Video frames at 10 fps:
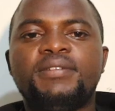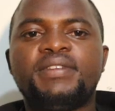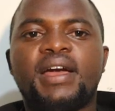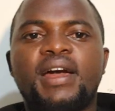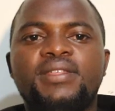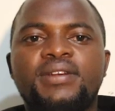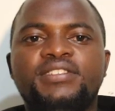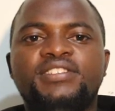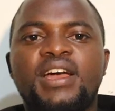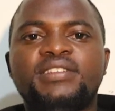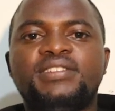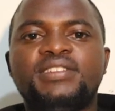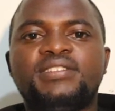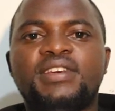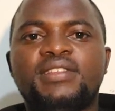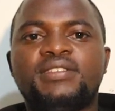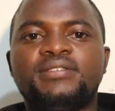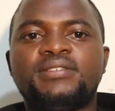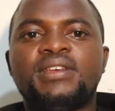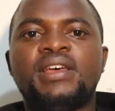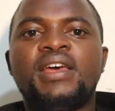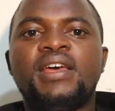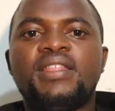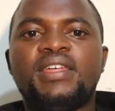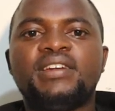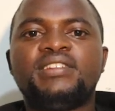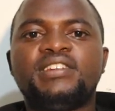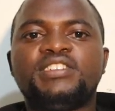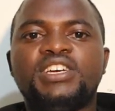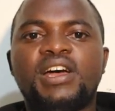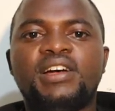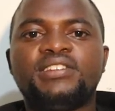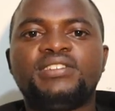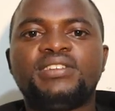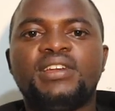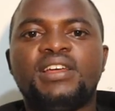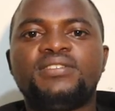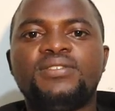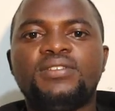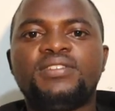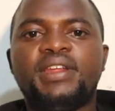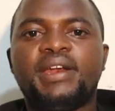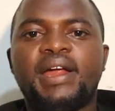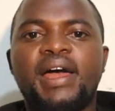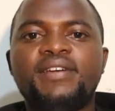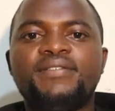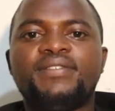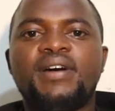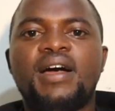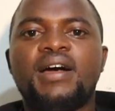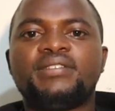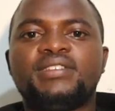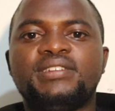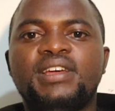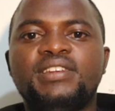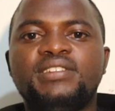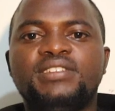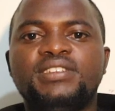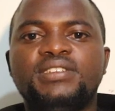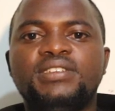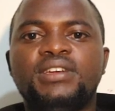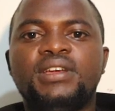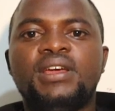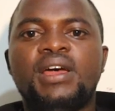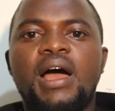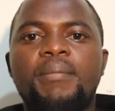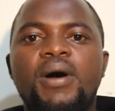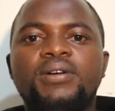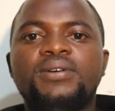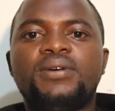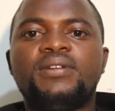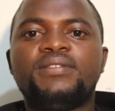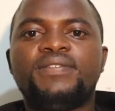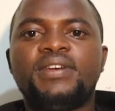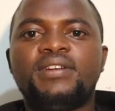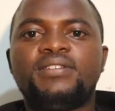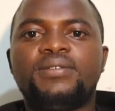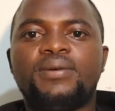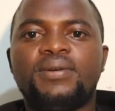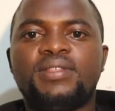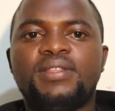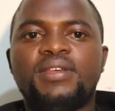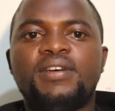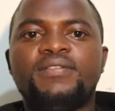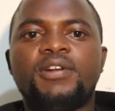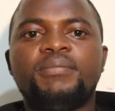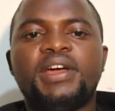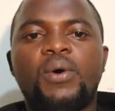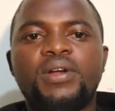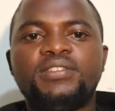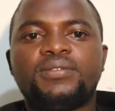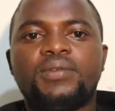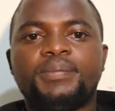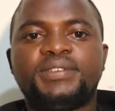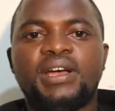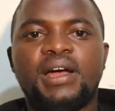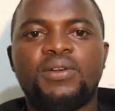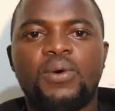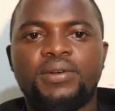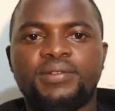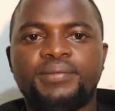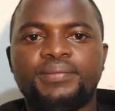of the Catholic Church teaches that the Church does not derive her certainty about all revealed truth from the Holy Scripture alone.